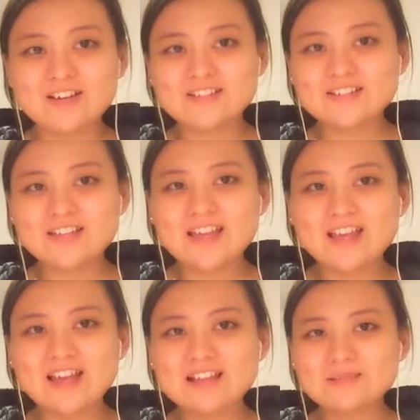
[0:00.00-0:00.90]
It
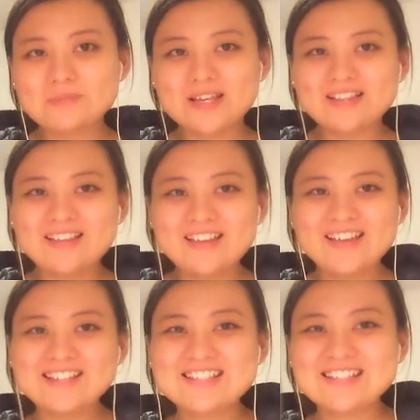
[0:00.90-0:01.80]
has been
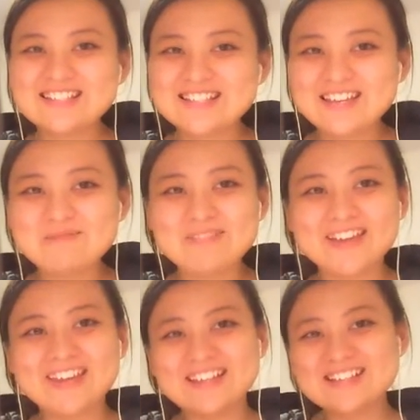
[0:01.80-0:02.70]
16
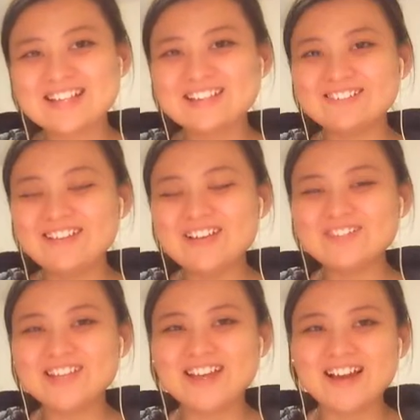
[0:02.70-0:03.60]
minutes. I don't have
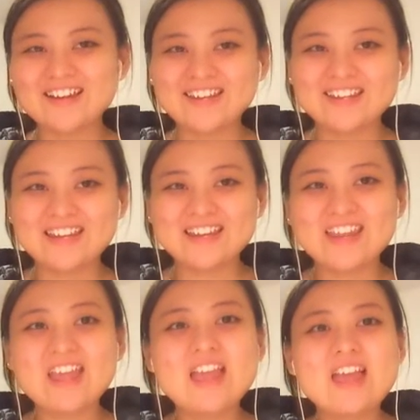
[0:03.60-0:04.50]
to cut it,
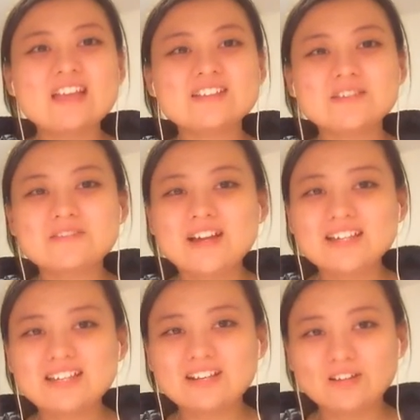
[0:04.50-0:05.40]
and it's
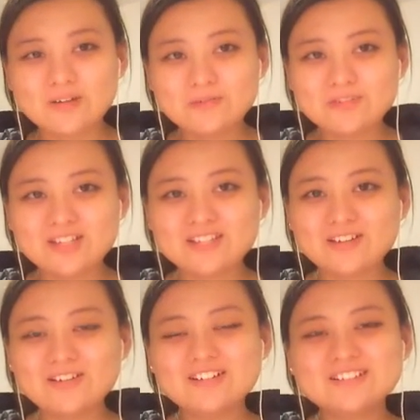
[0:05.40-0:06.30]
already a long
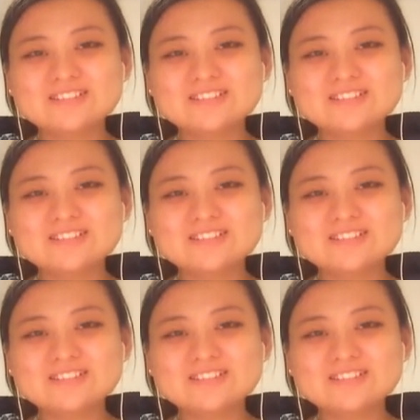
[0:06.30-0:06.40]
video.